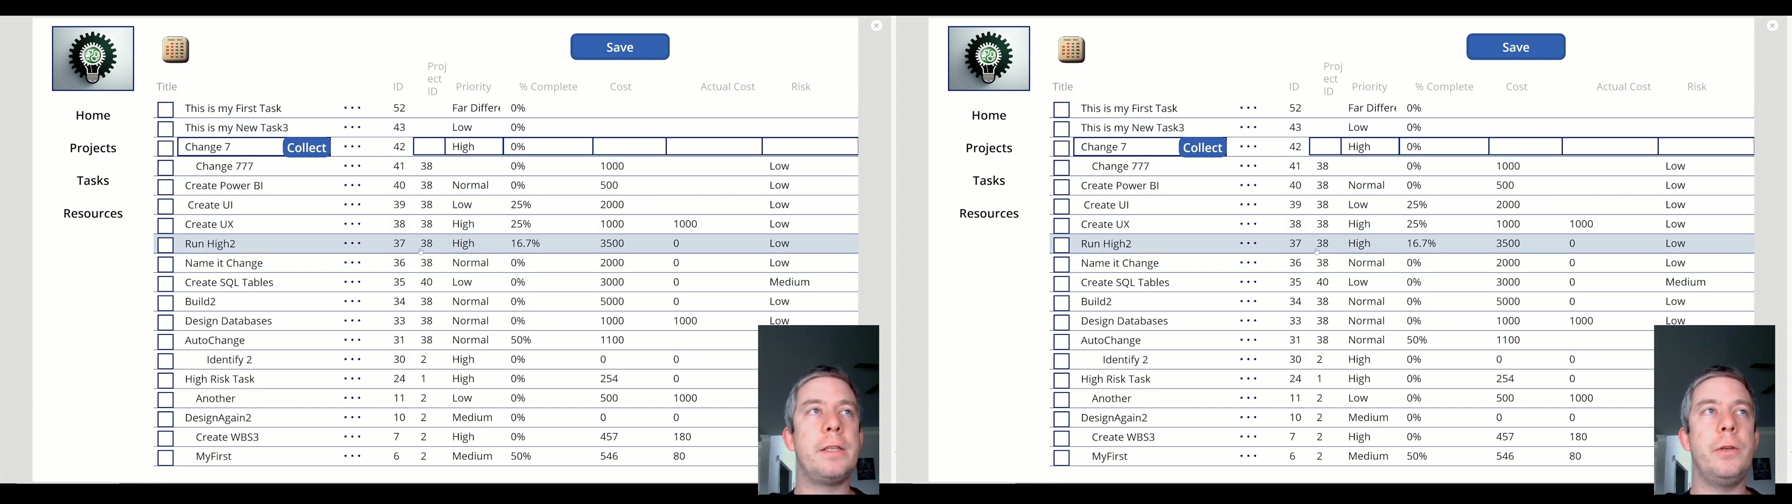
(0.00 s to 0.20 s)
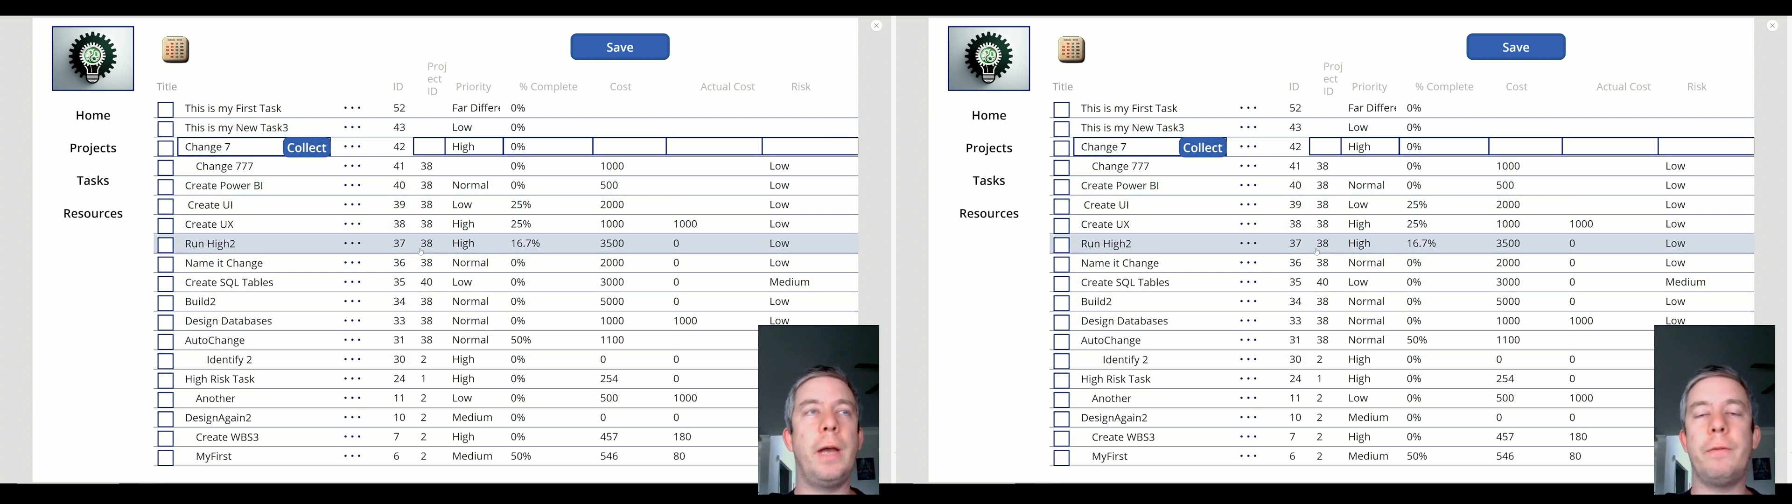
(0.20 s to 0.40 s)

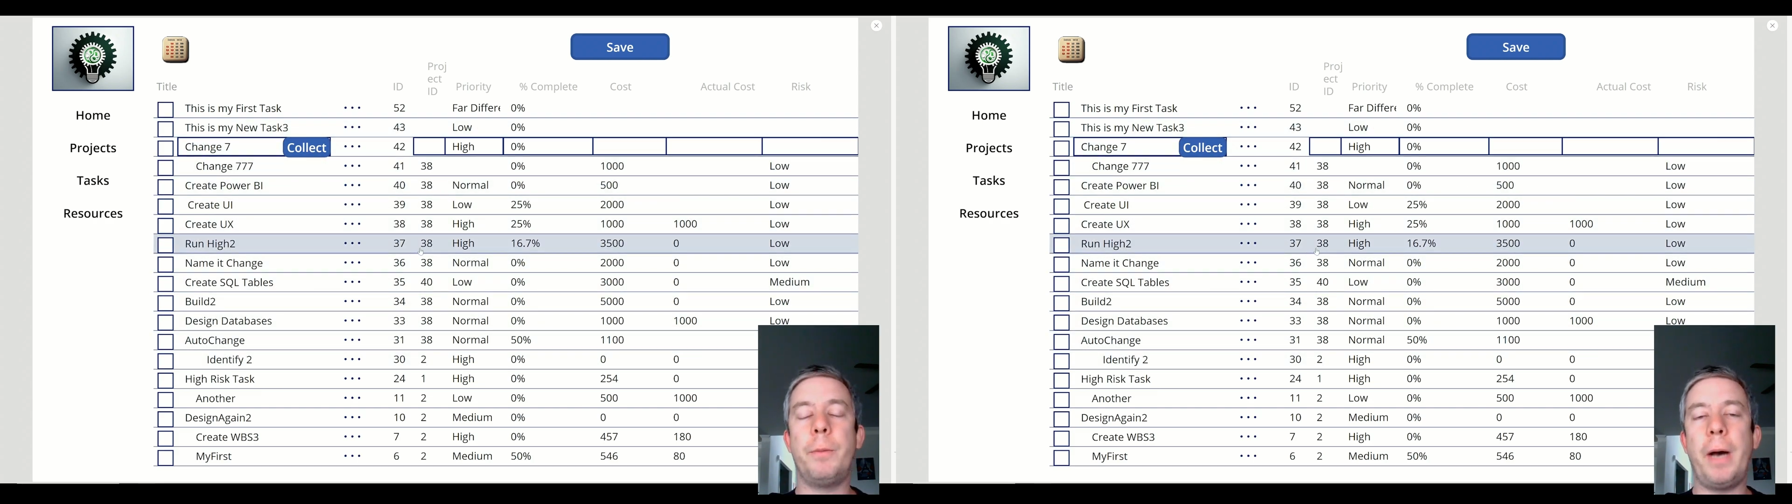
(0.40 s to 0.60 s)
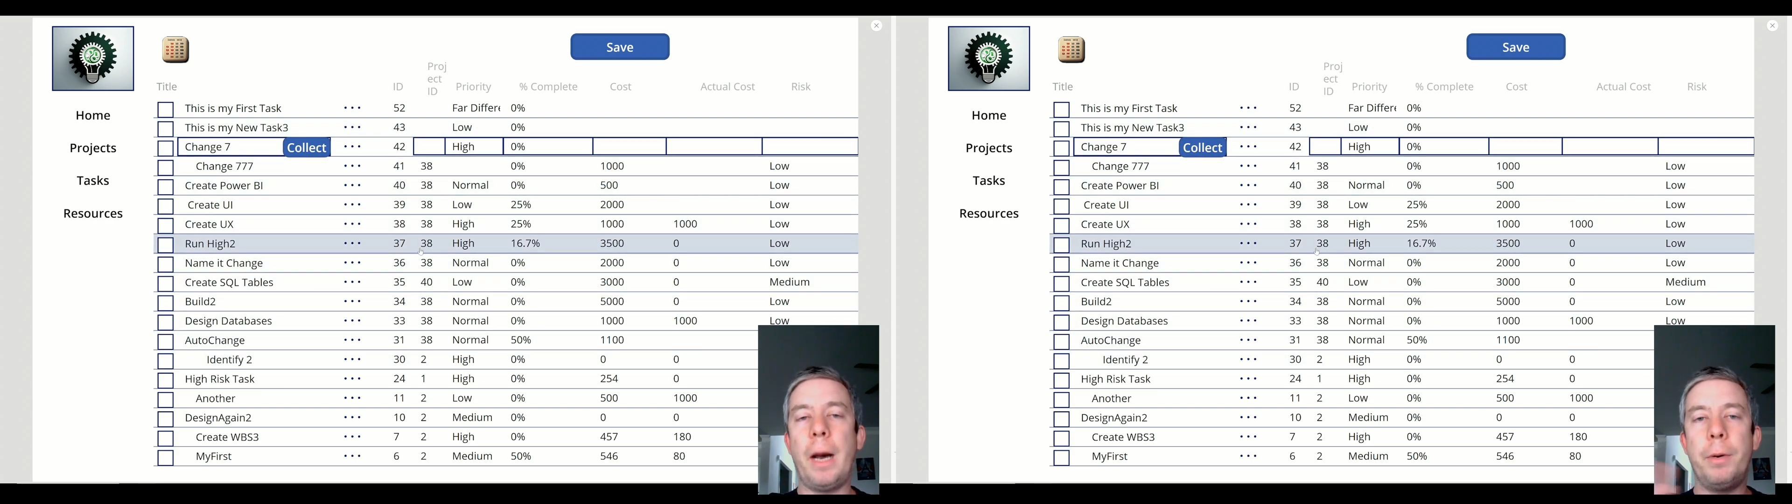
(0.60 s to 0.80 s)
you have a
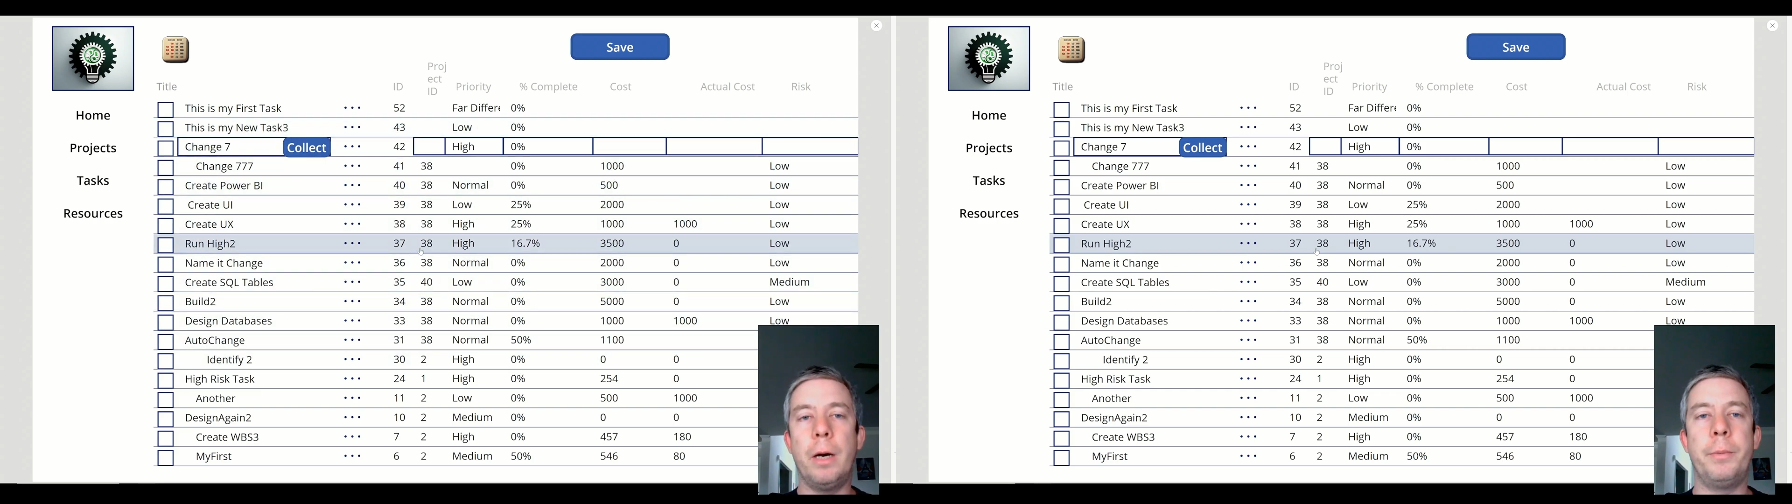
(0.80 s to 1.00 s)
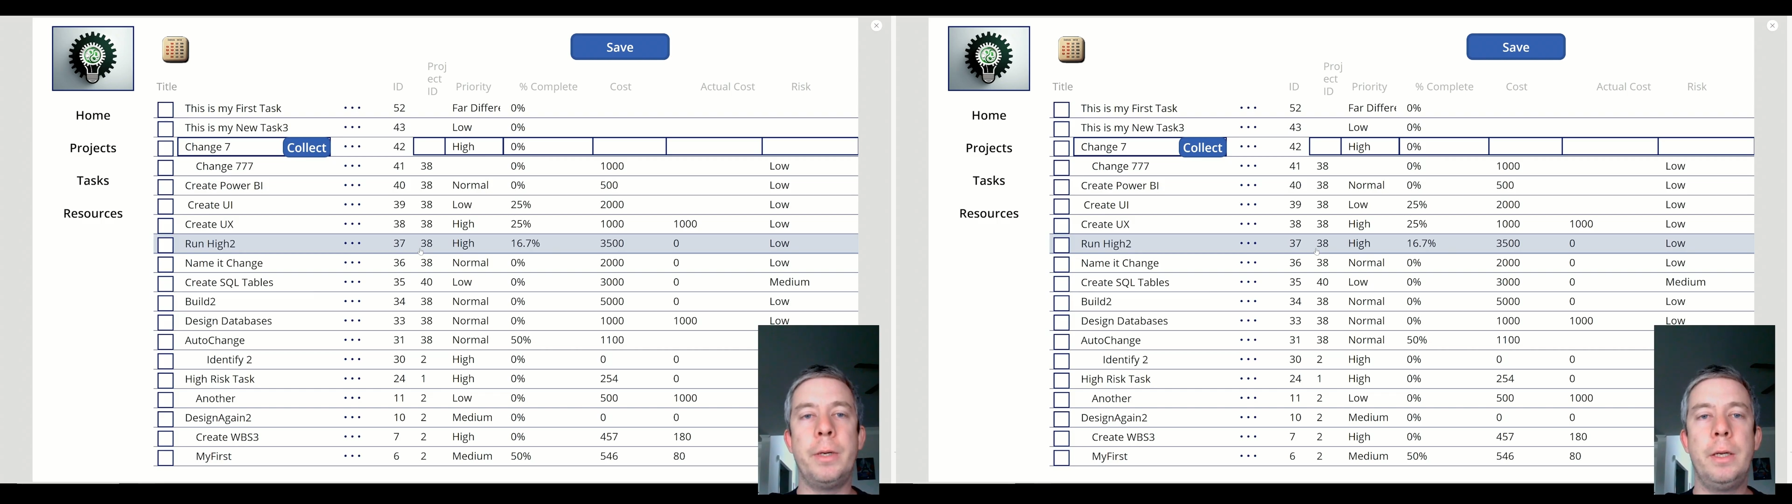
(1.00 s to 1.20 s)
pop-up